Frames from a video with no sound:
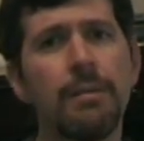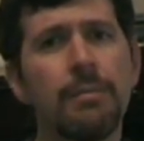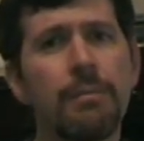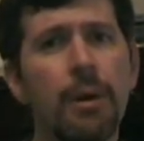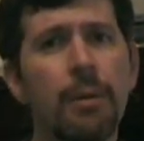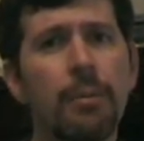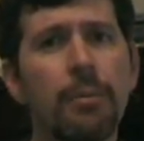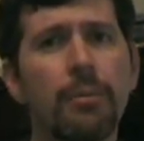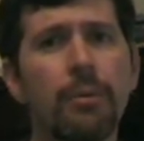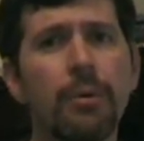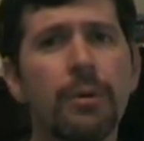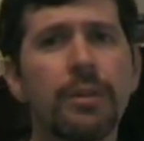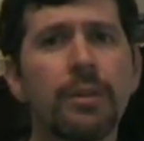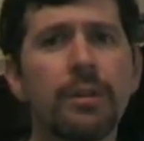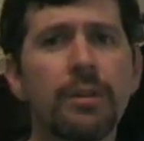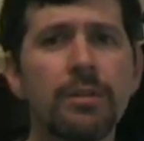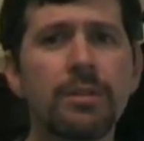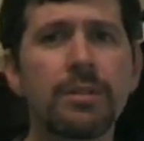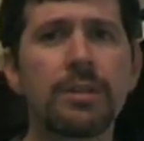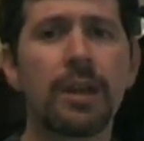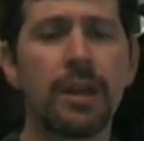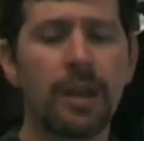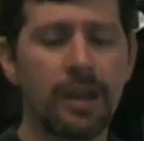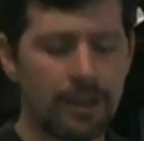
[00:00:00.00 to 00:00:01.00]
But what they're
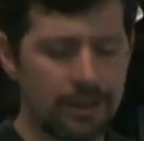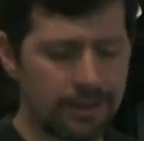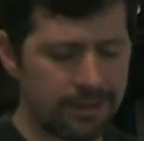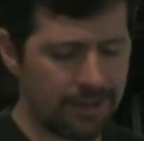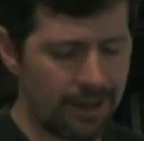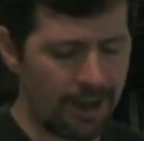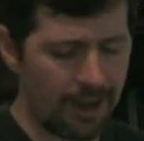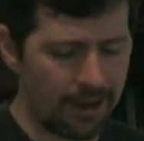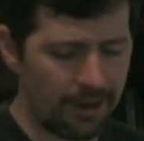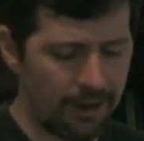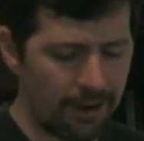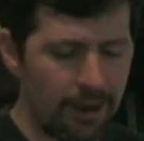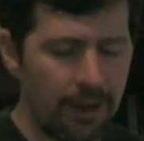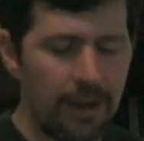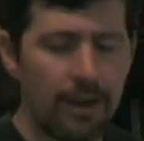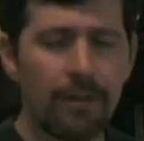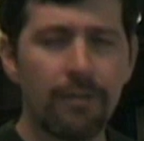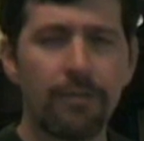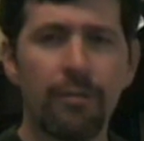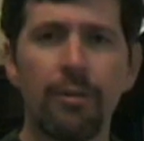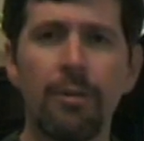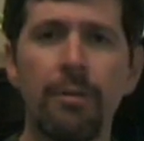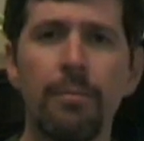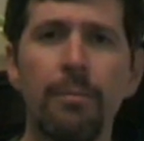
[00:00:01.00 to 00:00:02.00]
saying is that
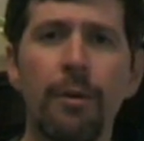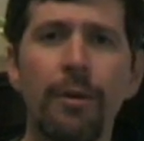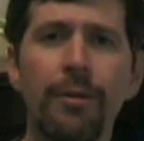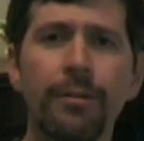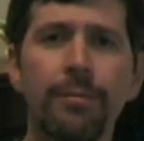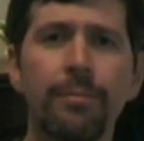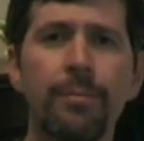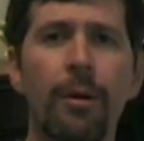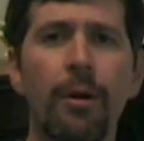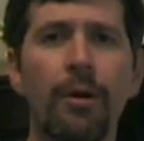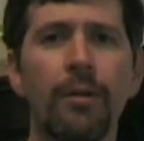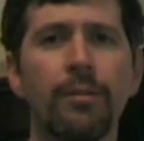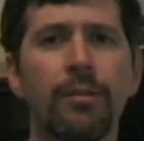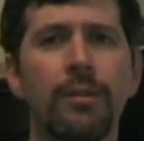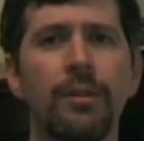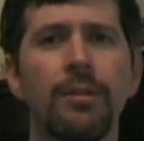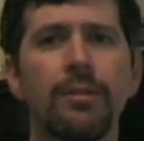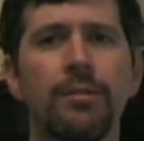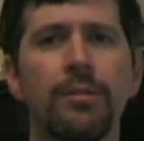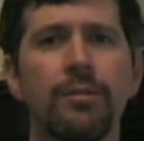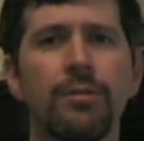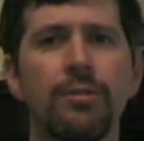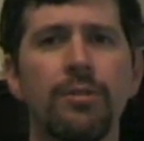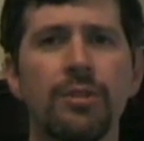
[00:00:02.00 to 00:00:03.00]
for the most part,
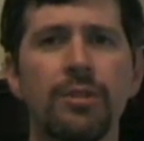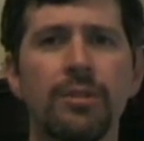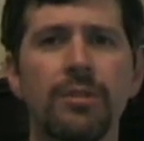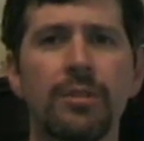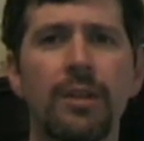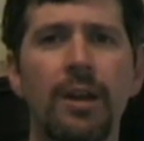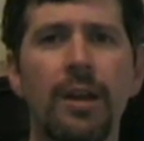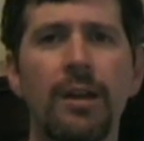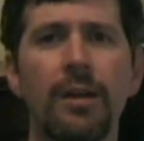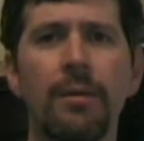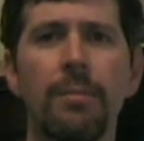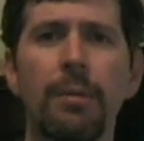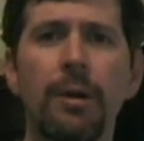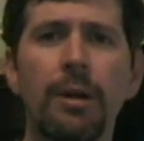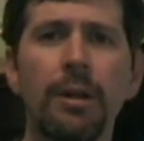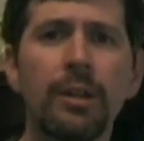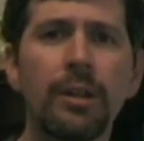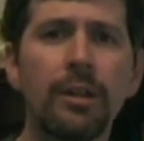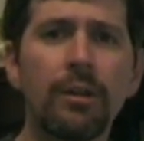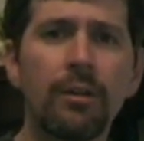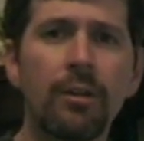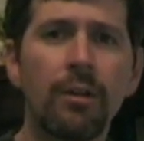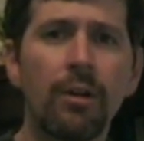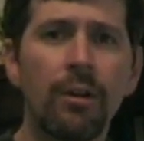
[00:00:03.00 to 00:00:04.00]
these are just kind of
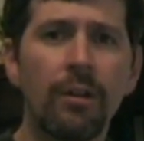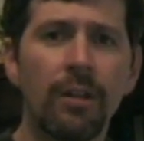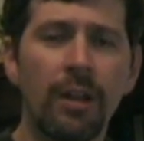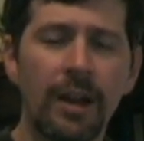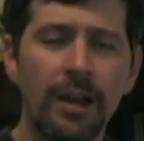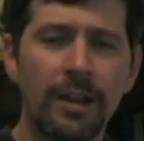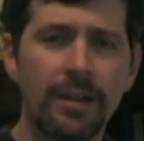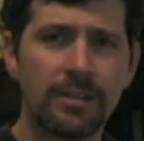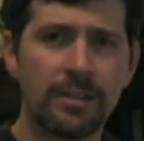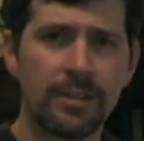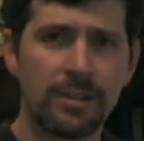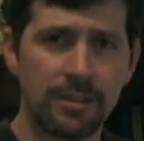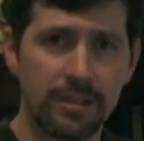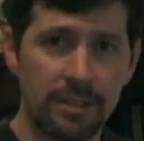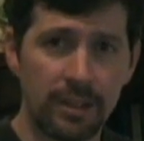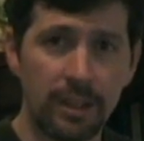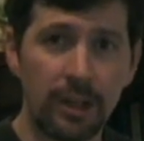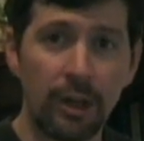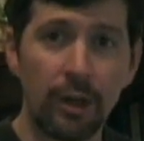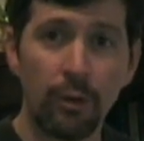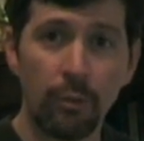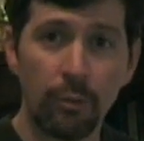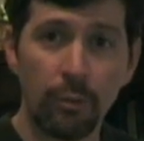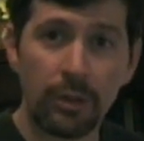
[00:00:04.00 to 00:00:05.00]
political alliances, and they
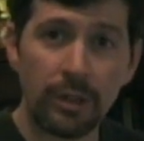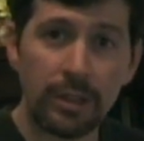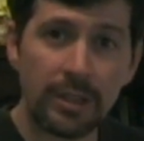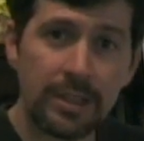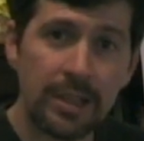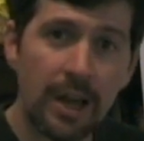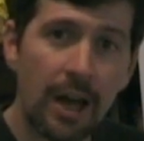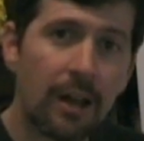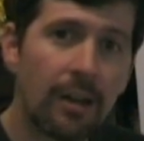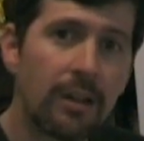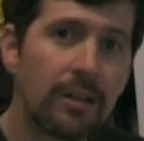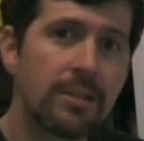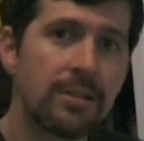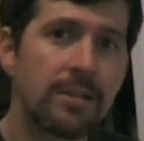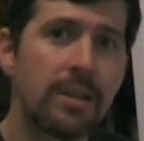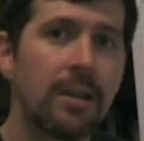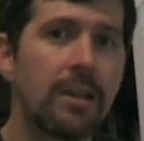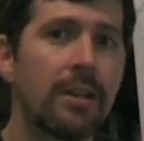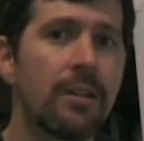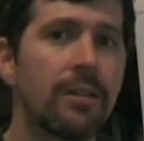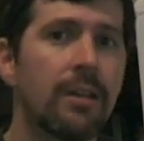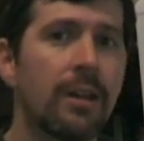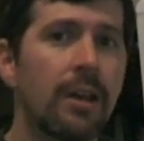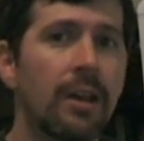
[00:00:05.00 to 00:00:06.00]
don't really tell us
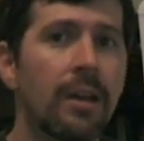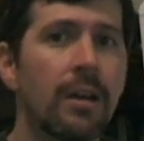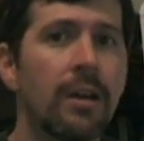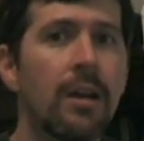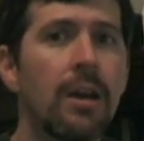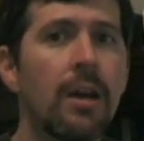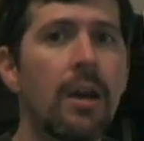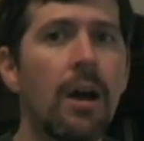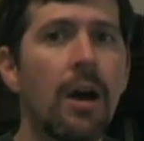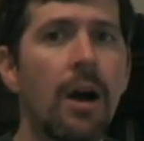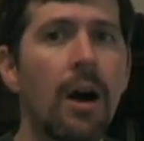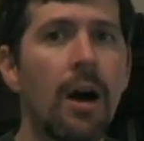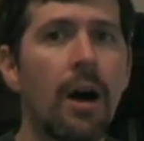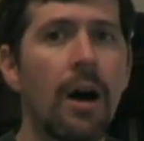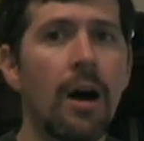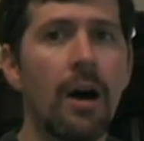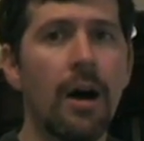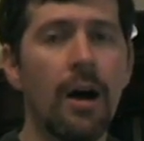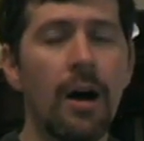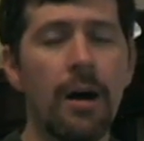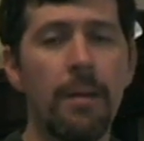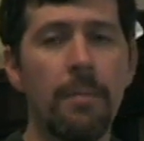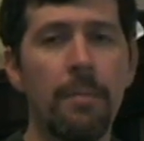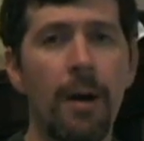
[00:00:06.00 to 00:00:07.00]
anything
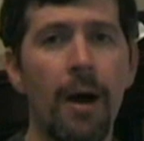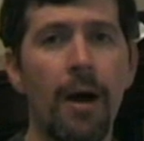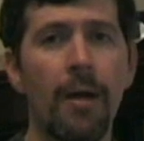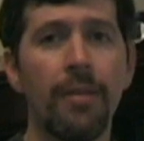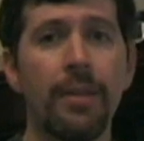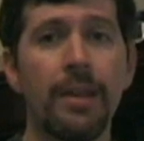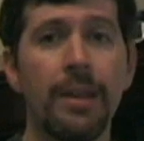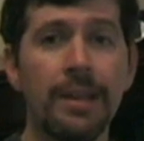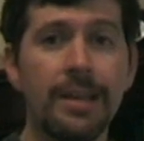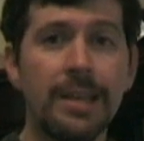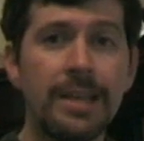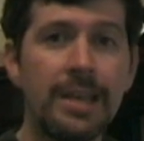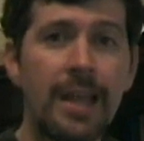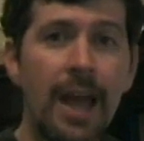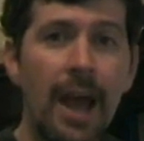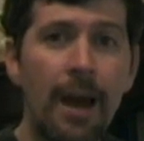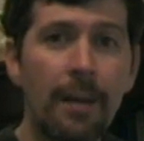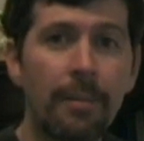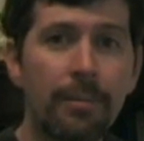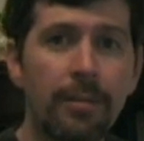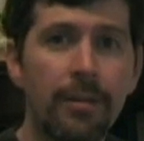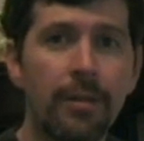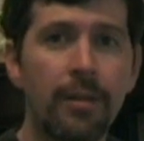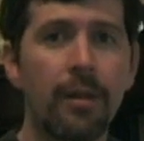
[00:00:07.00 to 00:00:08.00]
uh, about the
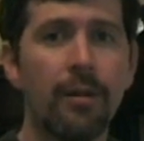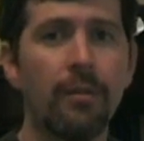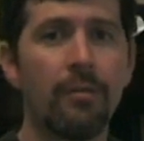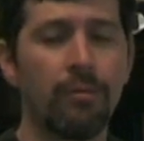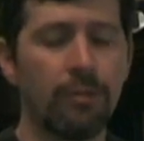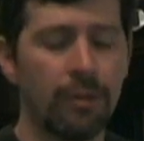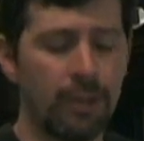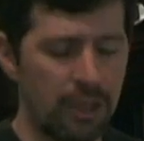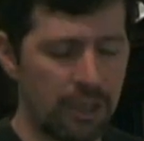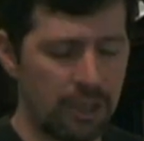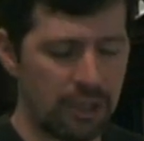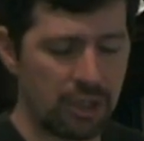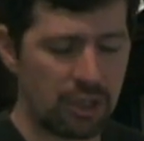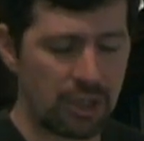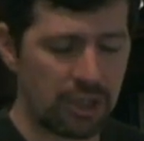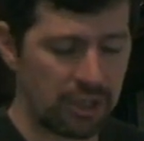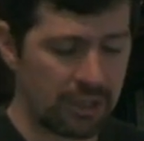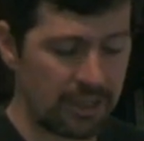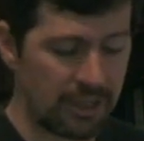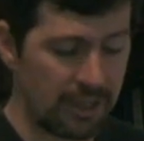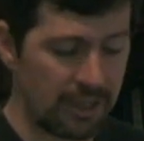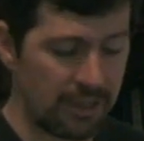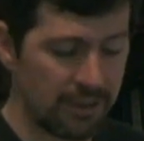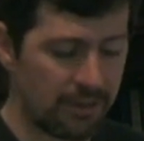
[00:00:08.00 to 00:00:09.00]
depth of
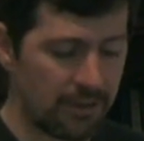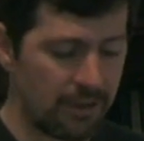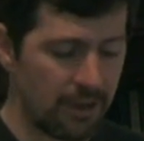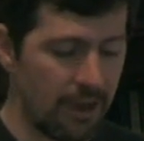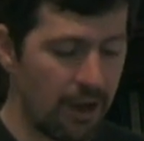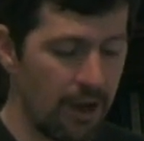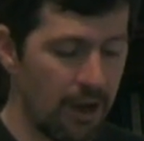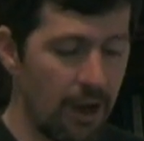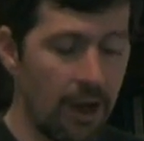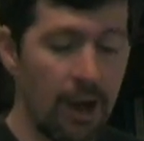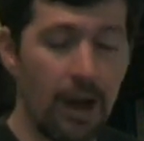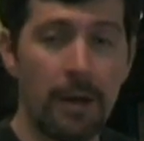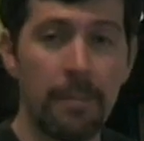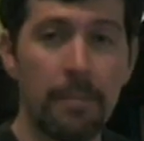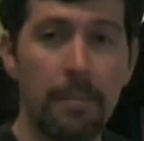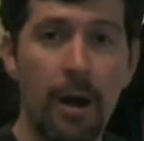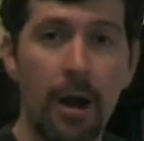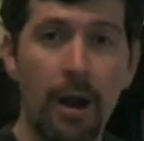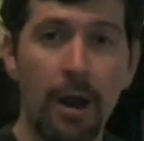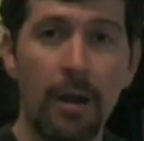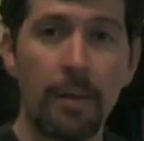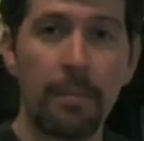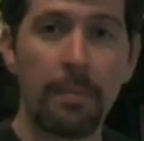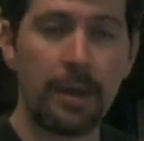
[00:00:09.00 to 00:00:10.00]
religiousness uh,
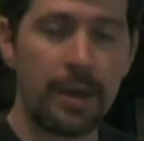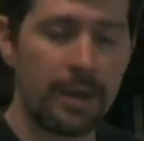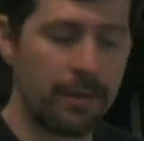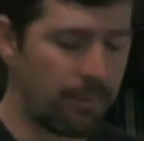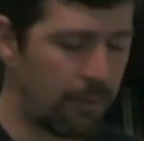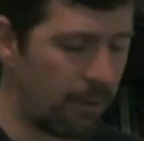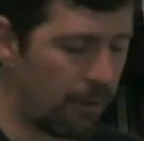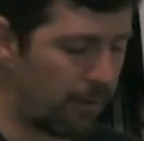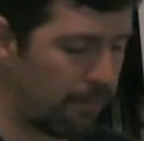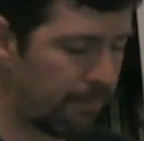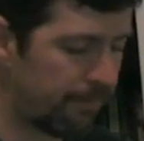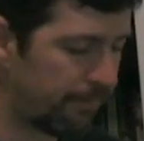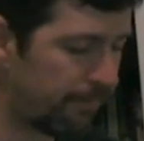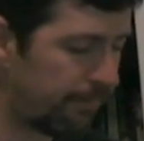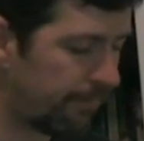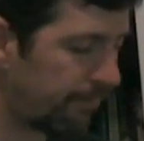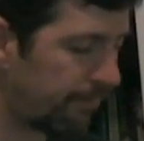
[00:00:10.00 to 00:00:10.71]
among a people.